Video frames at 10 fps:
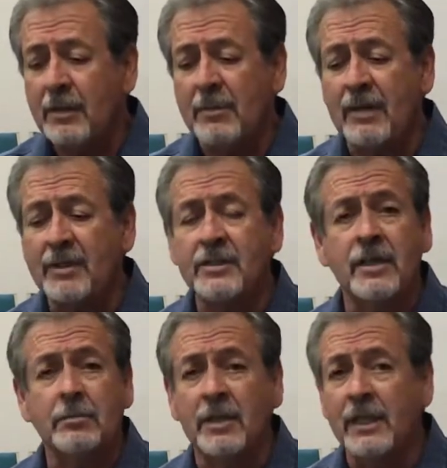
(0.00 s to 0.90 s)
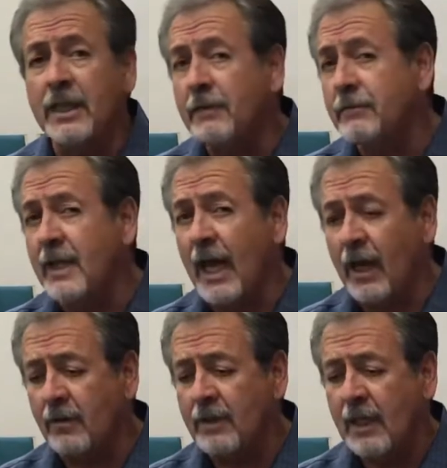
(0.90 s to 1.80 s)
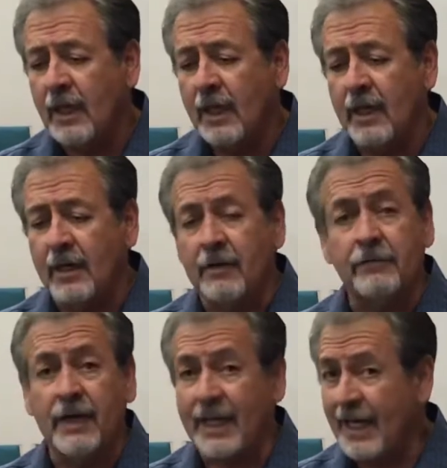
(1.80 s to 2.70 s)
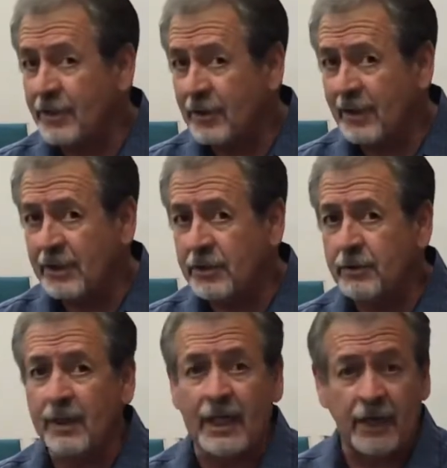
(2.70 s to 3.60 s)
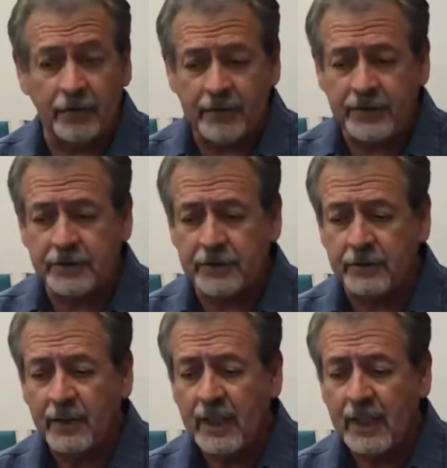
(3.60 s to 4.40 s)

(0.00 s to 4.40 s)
Maybe it's unbelief, doubt, a uh, financial issue, a health issue.